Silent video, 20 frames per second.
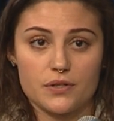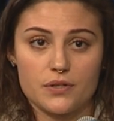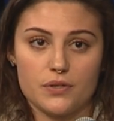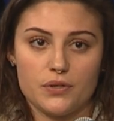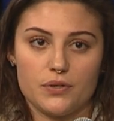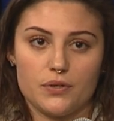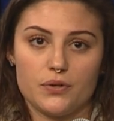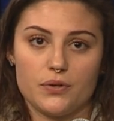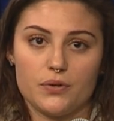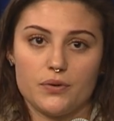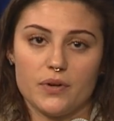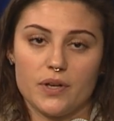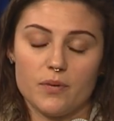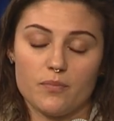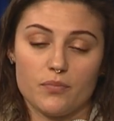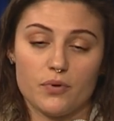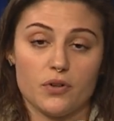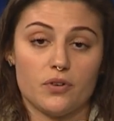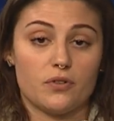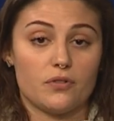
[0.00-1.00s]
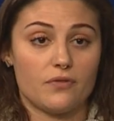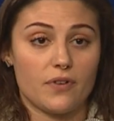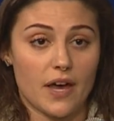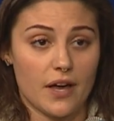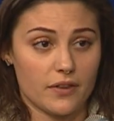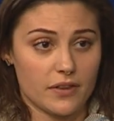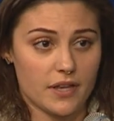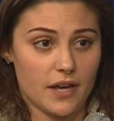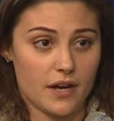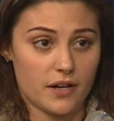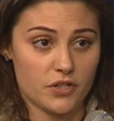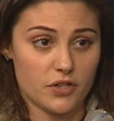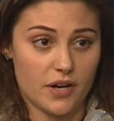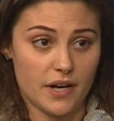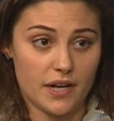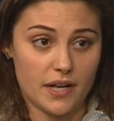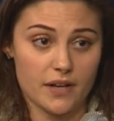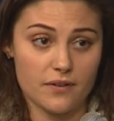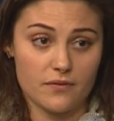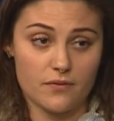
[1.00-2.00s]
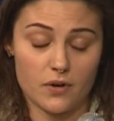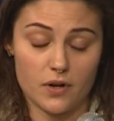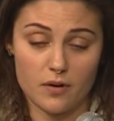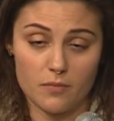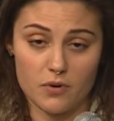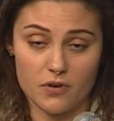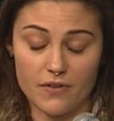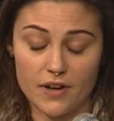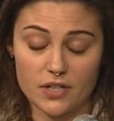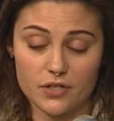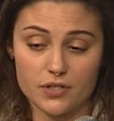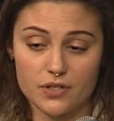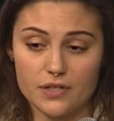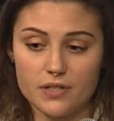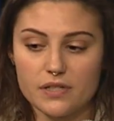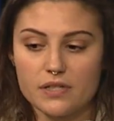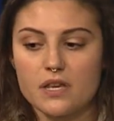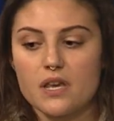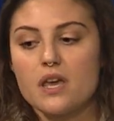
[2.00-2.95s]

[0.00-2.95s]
to improve healthcare training for professionals